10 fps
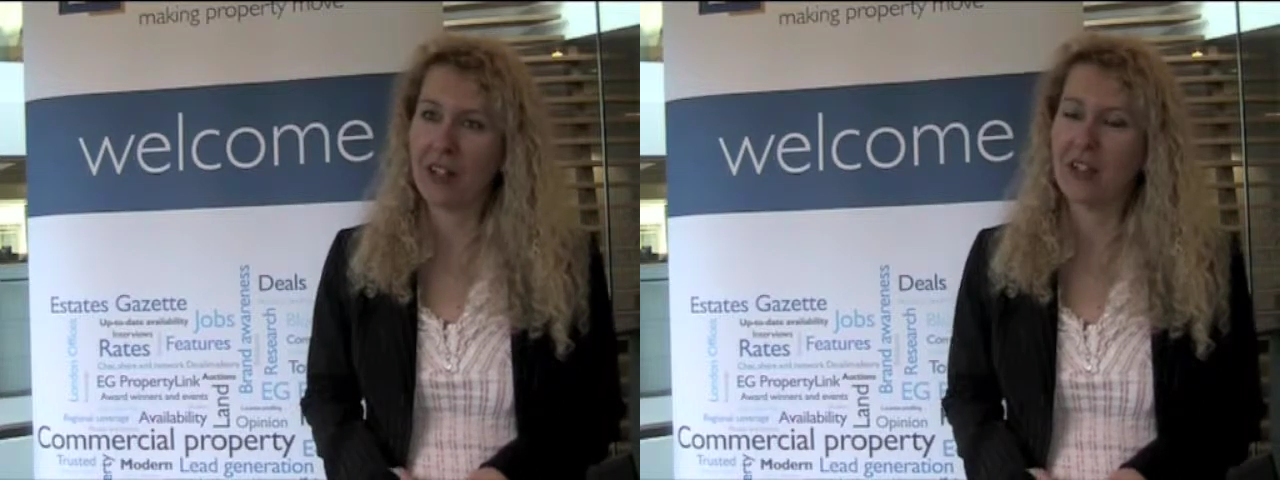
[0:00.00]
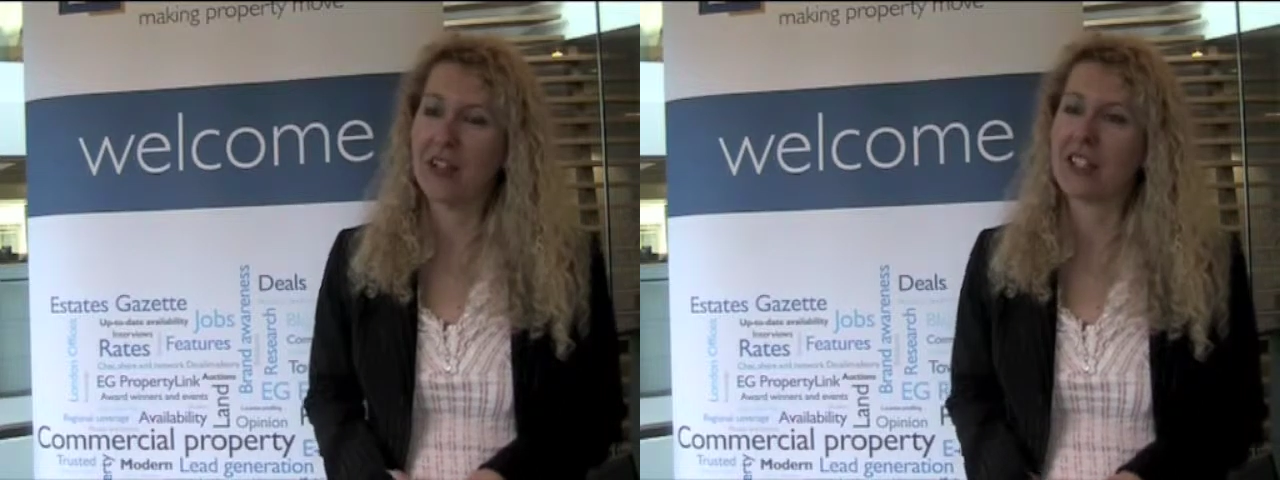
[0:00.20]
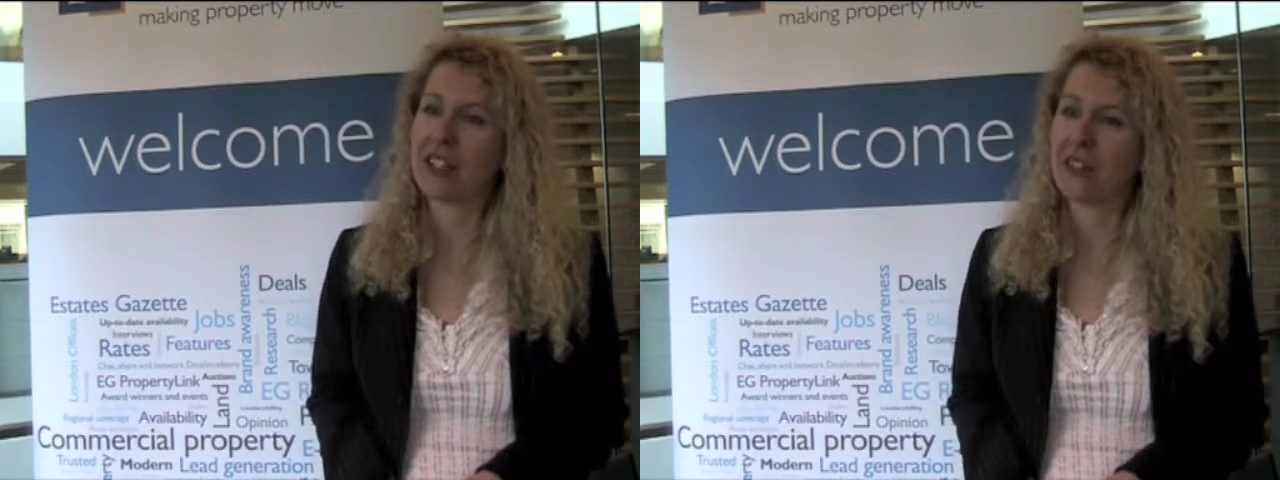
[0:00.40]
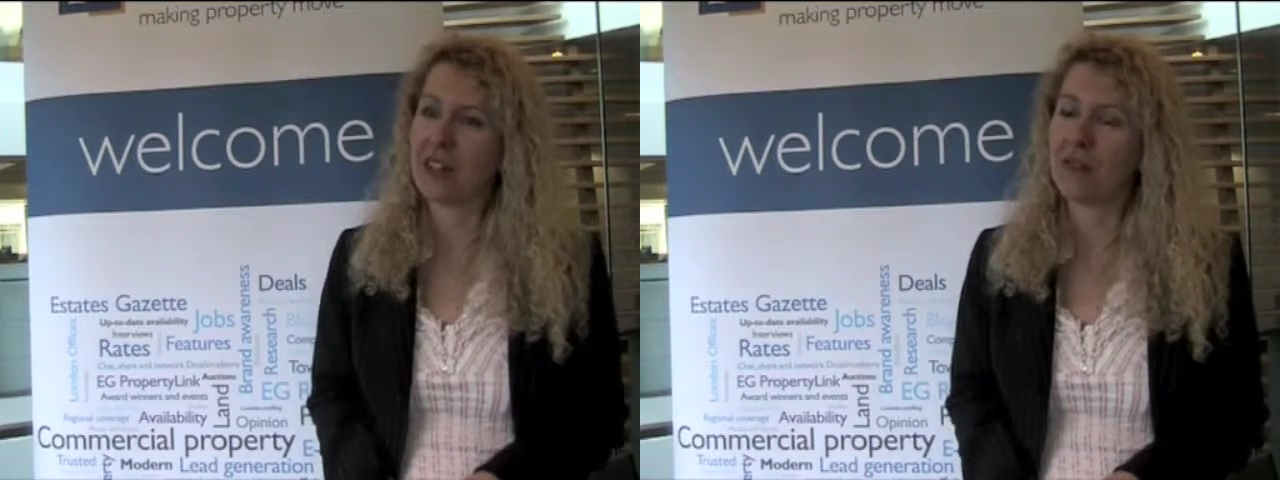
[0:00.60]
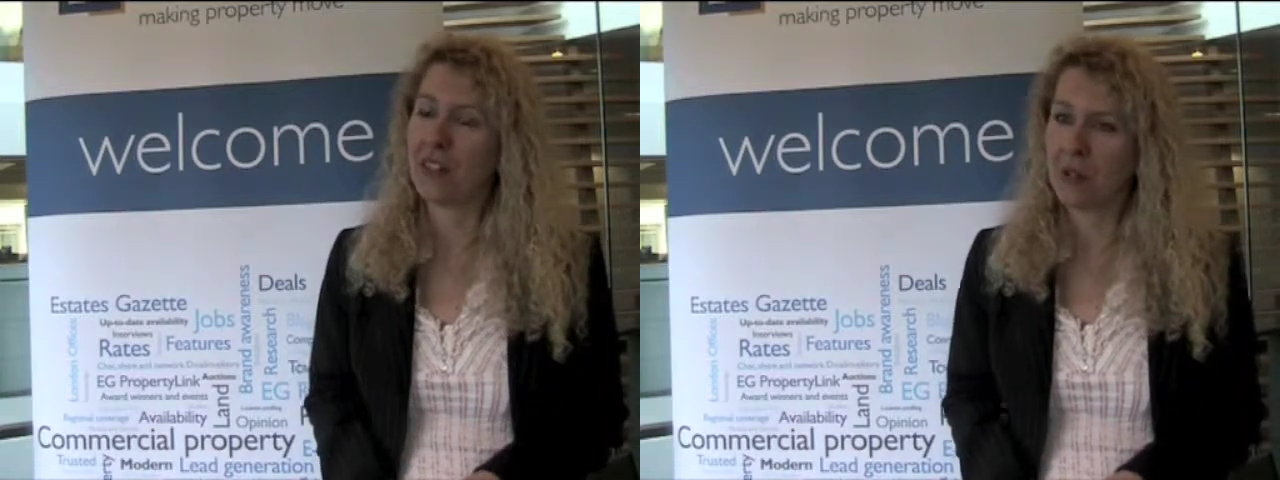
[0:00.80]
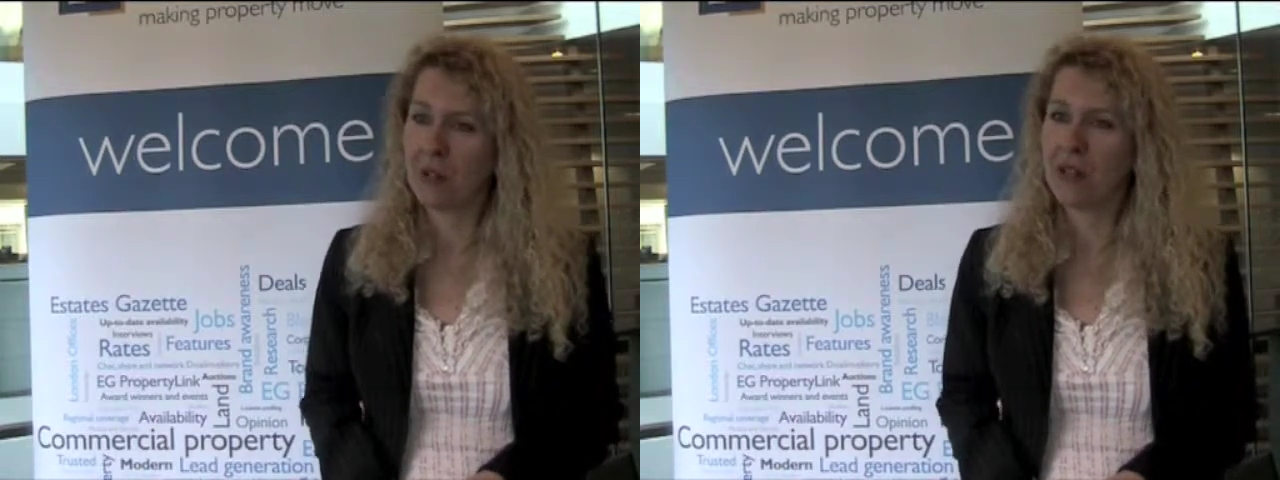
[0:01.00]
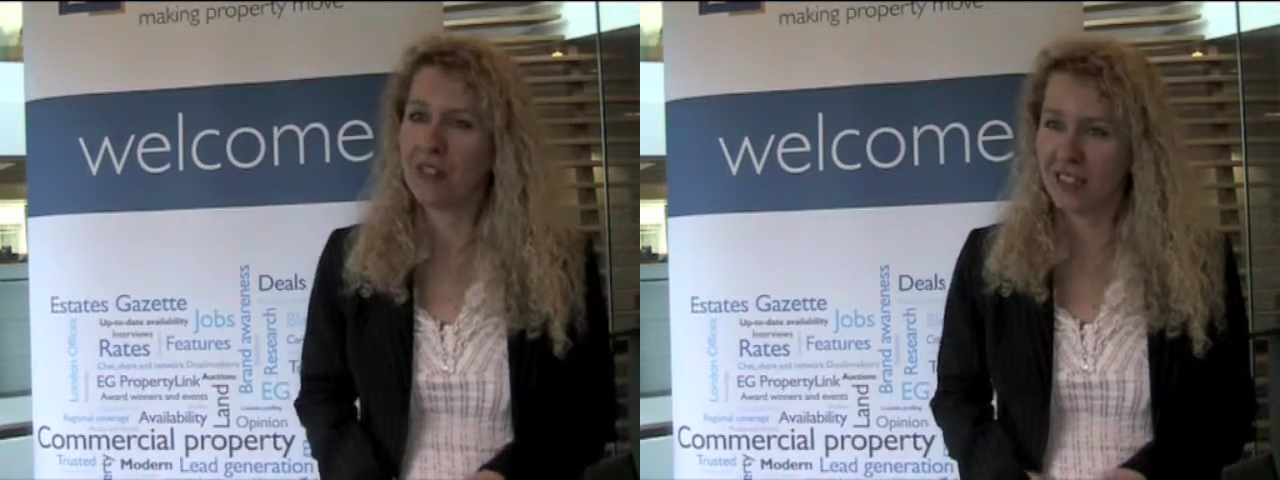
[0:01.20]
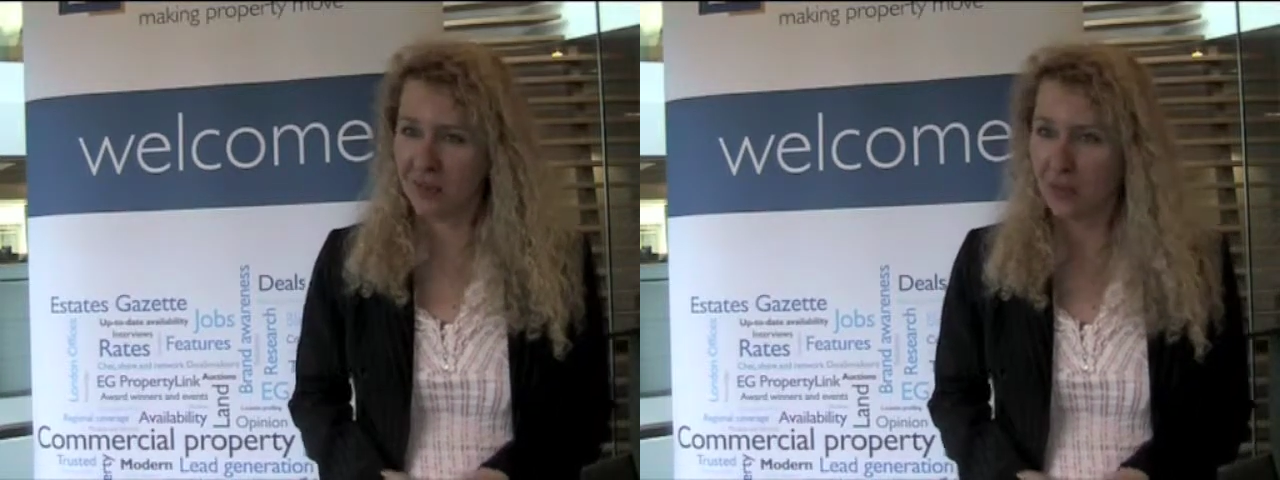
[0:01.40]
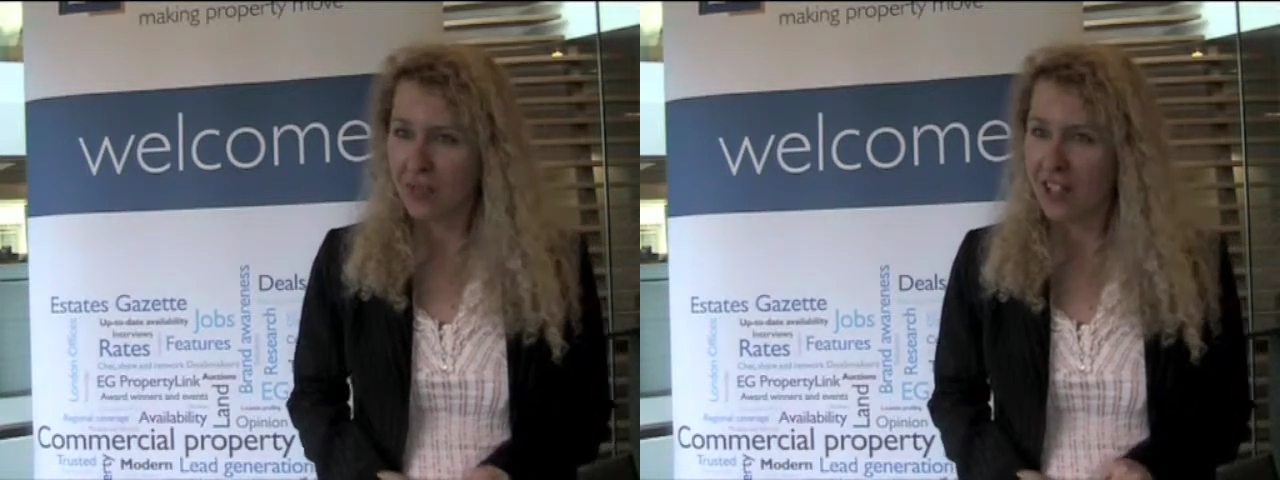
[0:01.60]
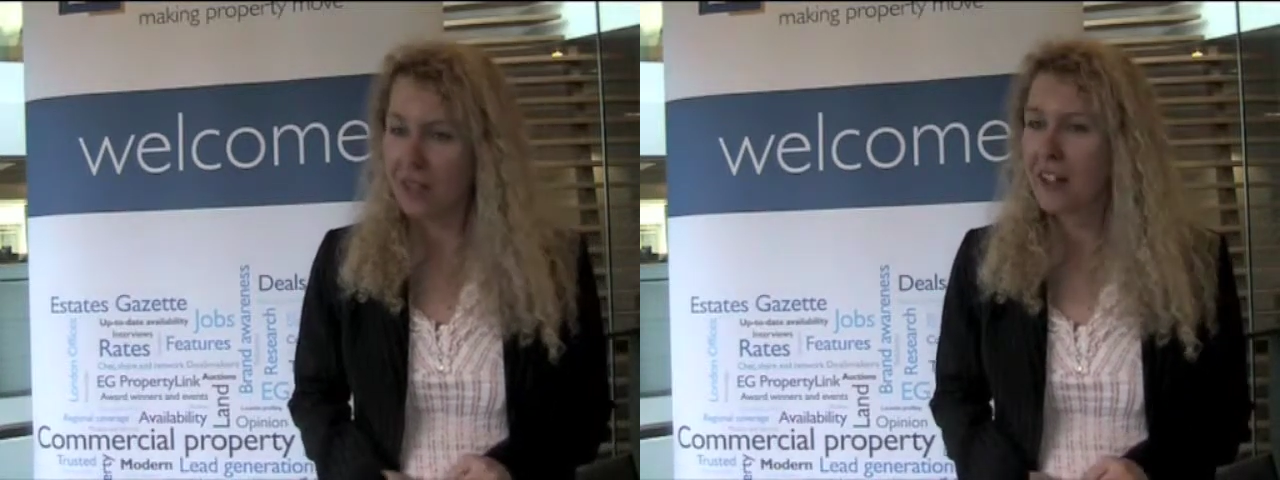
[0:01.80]
agents that have done very well in this
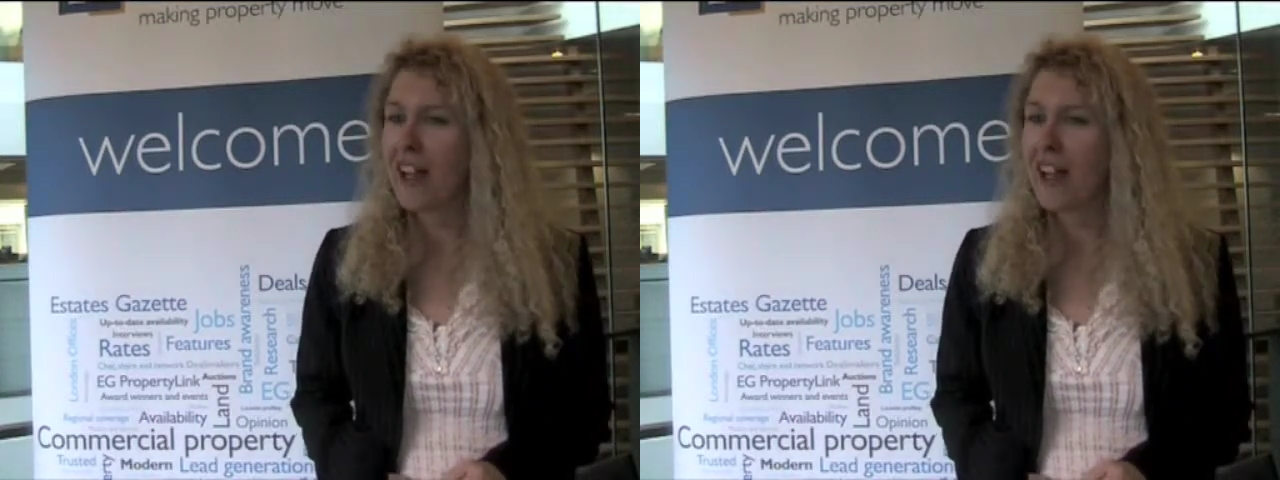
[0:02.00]
quarter,